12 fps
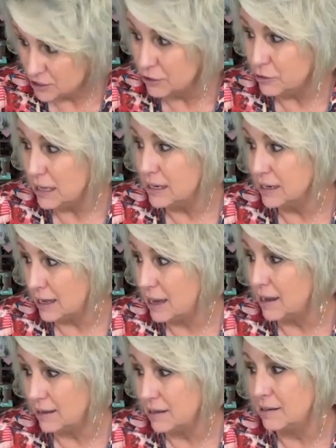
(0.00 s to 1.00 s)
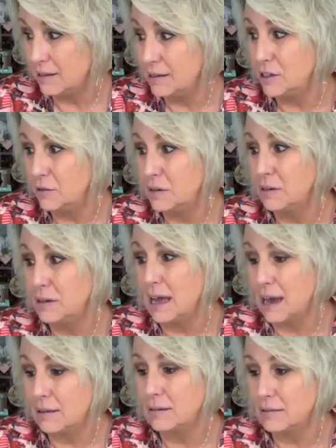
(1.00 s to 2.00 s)
you can, uh, you,
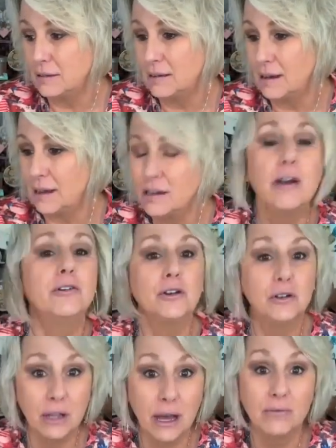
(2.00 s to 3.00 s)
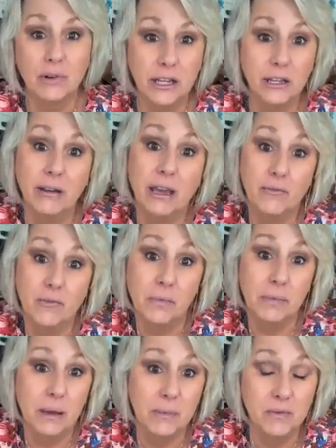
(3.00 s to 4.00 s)
uh, I know you'll love what you get
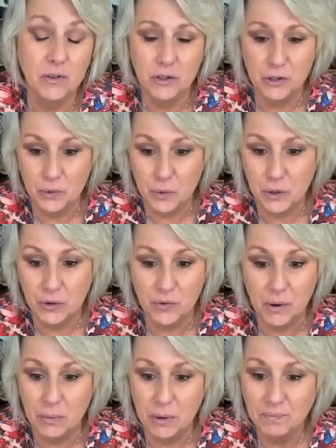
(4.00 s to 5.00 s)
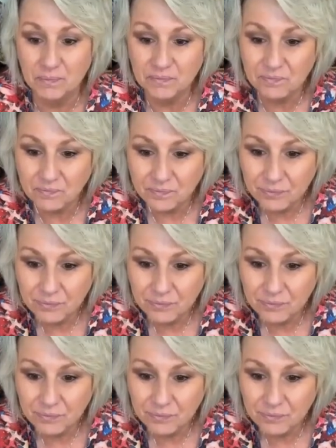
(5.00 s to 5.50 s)
from them if you do order from them.